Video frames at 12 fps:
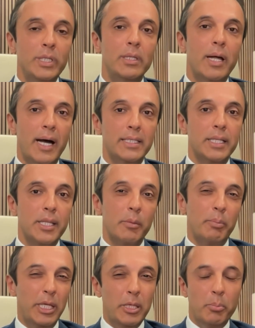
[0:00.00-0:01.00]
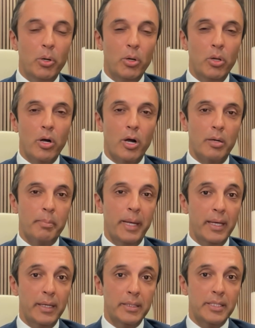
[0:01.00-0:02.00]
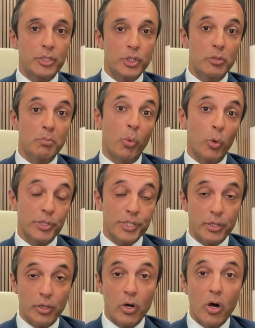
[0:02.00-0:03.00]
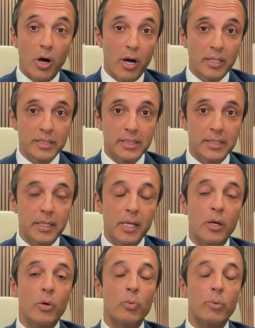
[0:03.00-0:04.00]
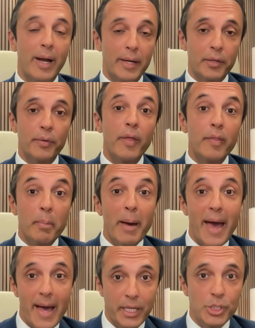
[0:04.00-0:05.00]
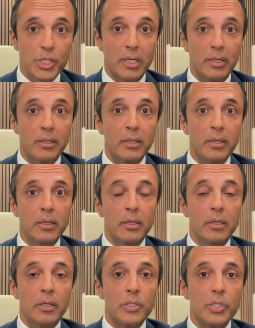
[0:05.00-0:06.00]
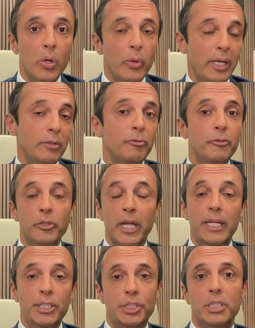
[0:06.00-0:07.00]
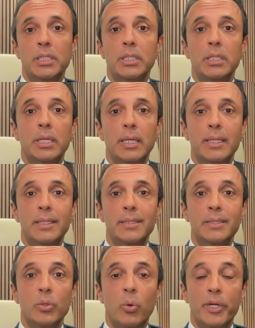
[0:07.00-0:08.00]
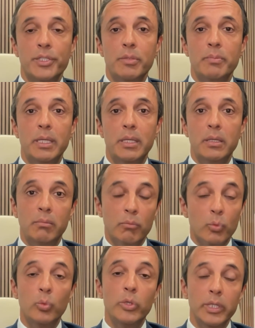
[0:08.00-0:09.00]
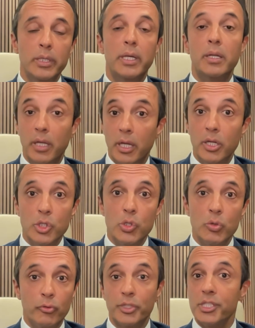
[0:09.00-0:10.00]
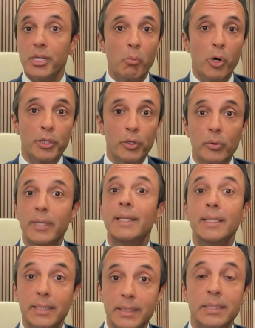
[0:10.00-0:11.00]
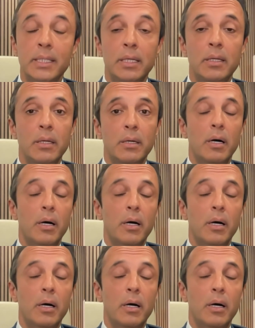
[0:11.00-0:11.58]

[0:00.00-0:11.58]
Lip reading: realizing that people are paying attention more to the cost rather than the packaging. So inflation is going to be really an issue for someone who is